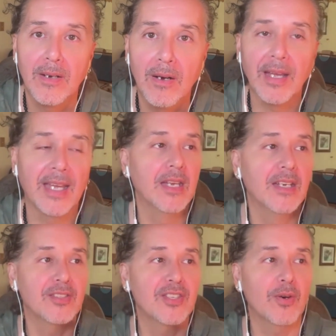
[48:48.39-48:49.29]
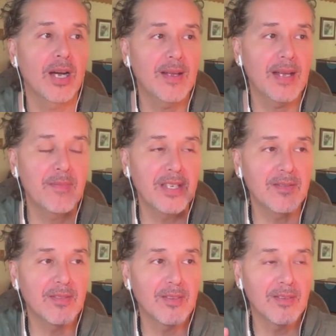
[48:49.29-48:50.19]
Okay, so I
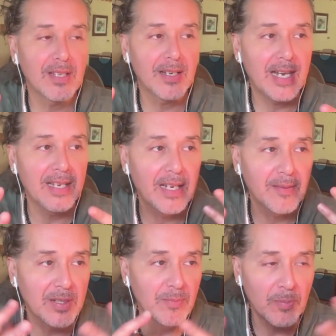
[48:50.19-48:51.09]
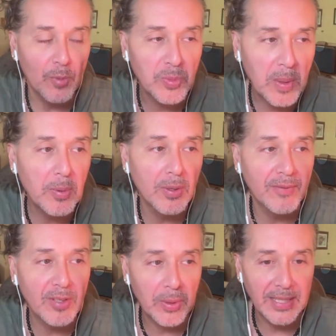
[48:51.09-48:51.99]
mean, most people
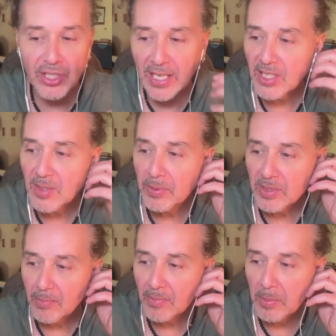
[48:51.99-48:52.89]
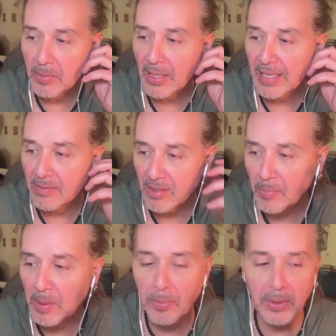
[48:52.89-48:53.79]
love to play chess. Some people
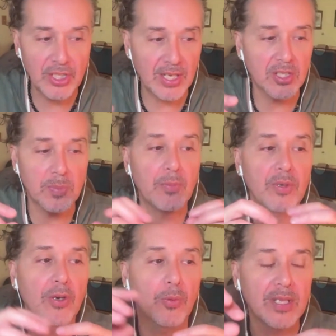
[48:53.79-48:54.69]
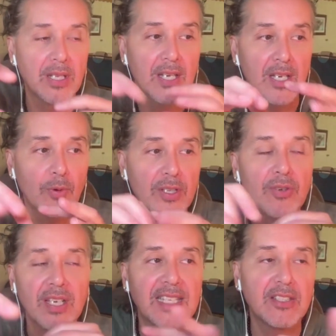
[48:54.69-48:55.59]
play checkers, but when you
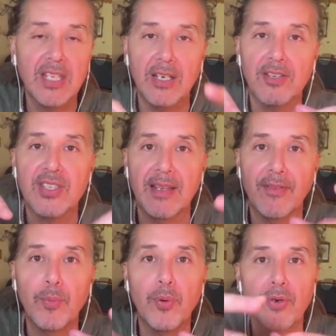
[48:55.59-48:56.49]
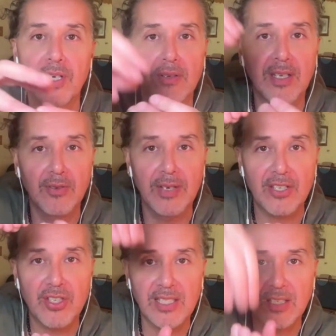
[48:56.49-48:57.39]
could get to the other side of the board, you
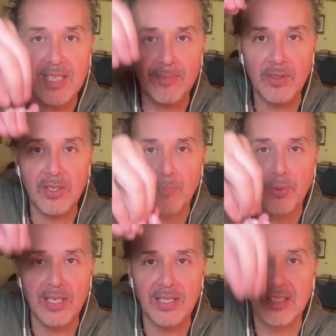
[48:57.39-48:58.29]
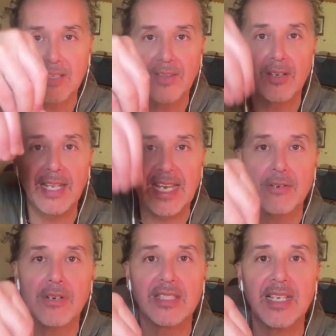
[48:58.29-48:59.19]
actually get to put another
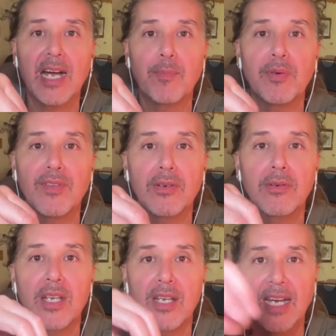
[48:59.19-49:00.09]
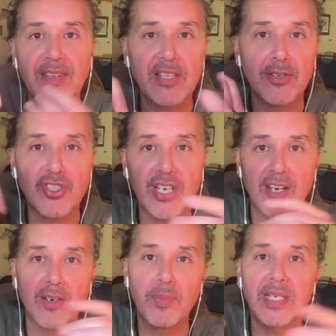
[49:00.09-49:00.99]
layer on top of you, and then your
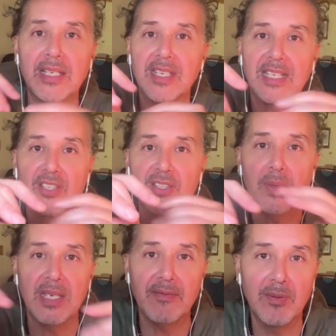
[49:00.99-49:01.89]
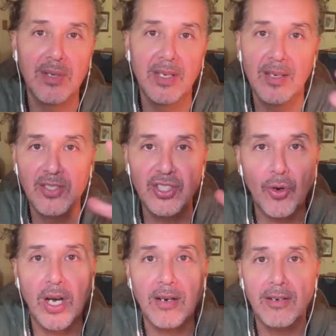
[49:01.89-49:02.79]
checkered piece gets to be even
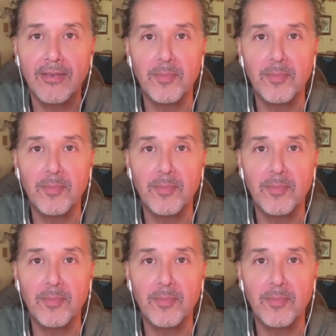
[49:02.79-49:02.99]
stronger,